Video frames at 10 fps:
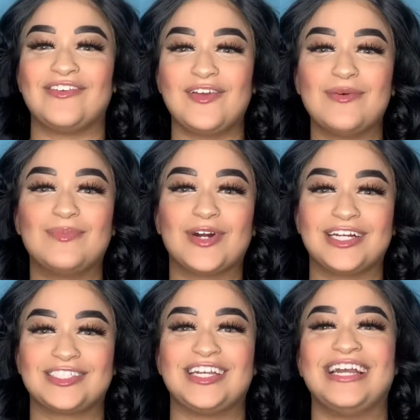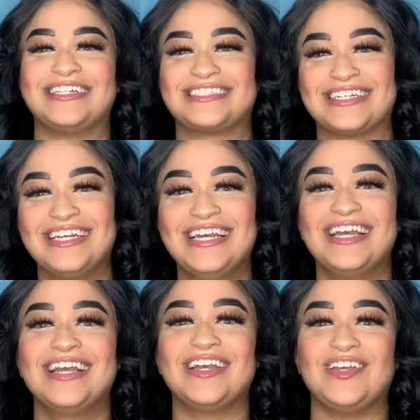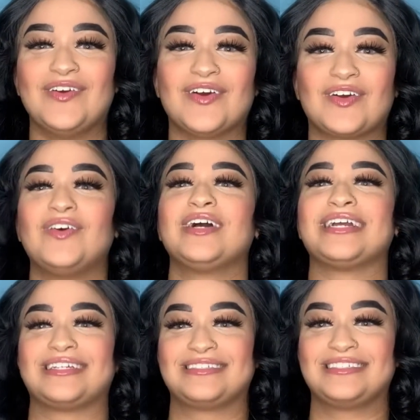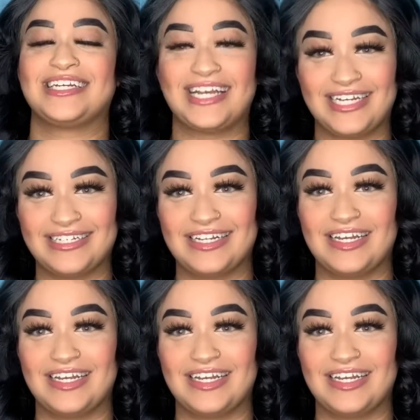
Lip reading: if you brush it, you're going to get